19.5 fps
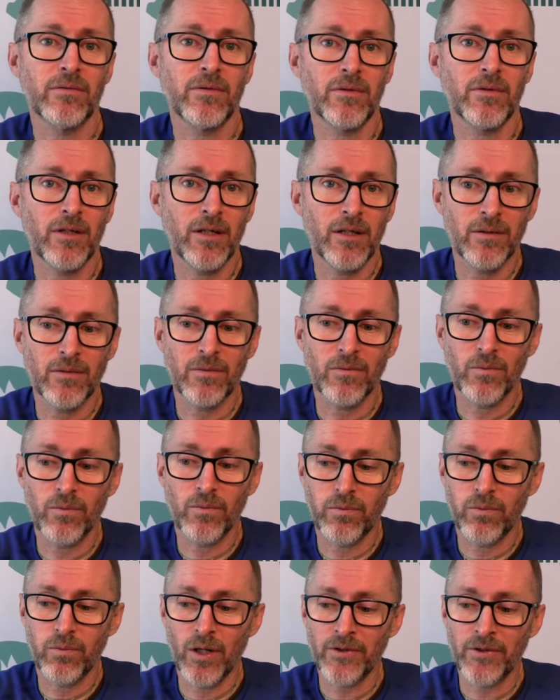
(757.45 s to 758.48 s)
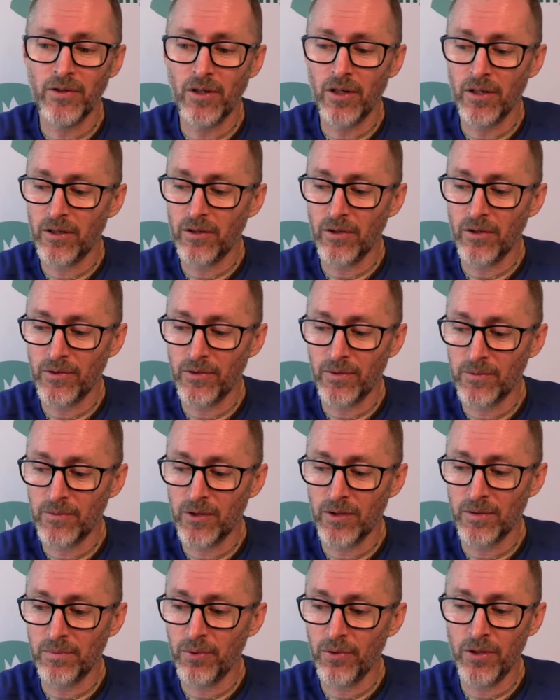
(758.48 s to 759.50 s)
And once I got them to the
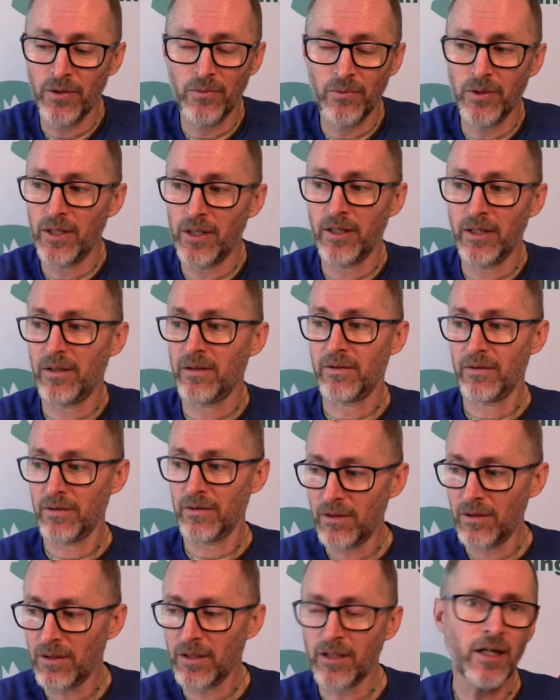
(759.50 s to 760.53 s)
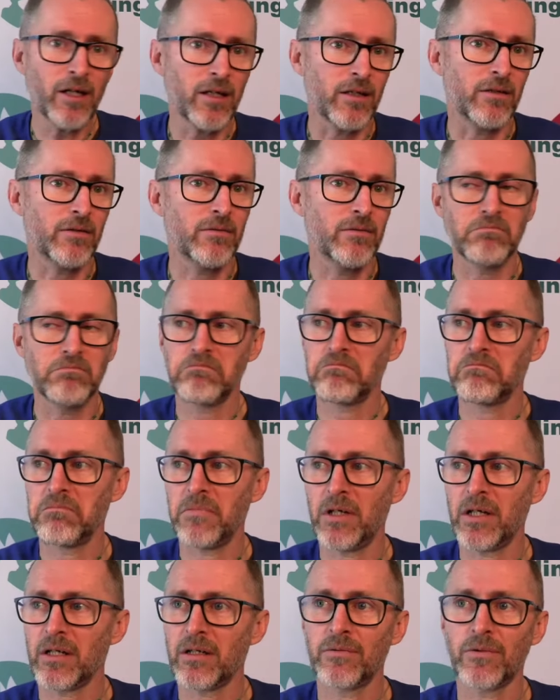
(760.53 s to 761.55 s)
point where, okay, I
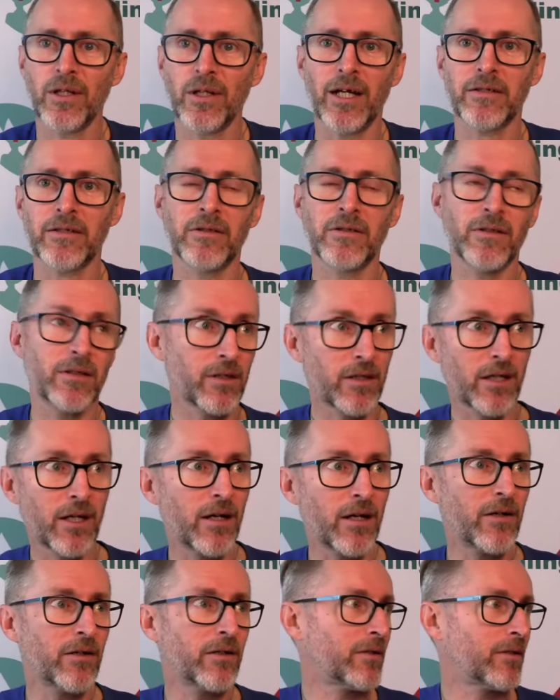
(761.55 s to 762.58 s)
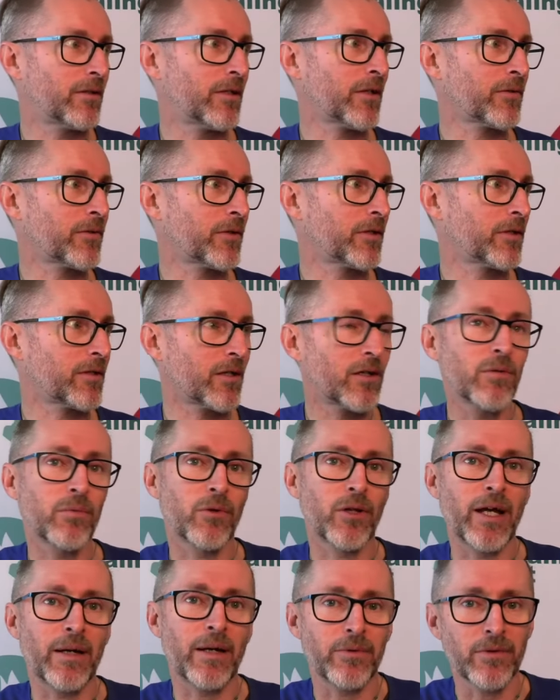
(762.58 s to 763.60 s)
can relax in the car and nothing terrible
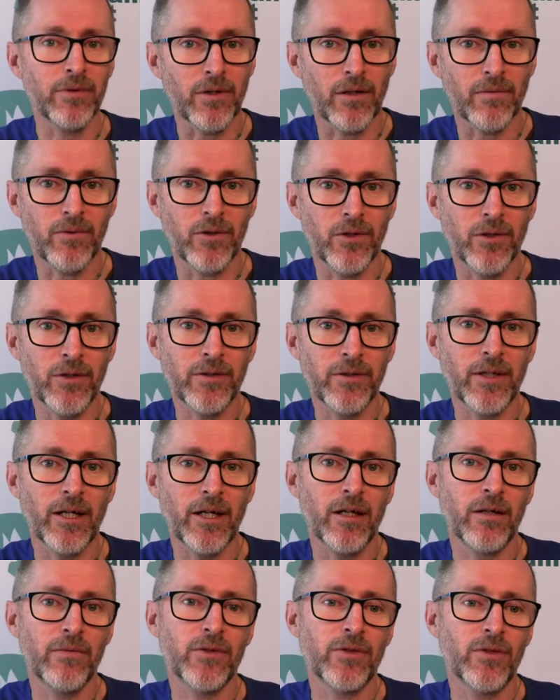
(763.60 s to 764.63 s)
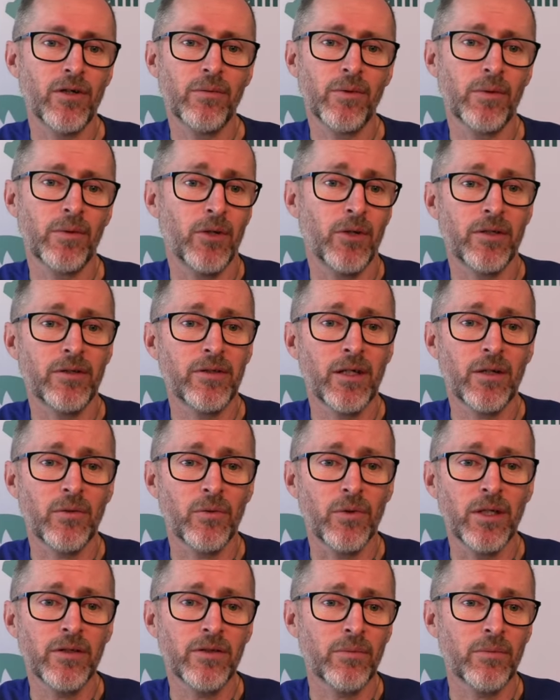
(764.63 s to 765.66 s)
happened, I've learned that over time, it might take
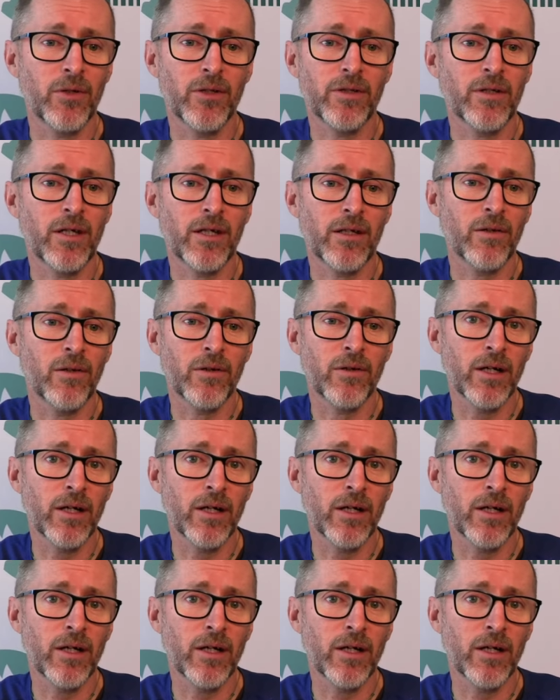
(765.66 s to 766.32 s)
weeks, might take longer,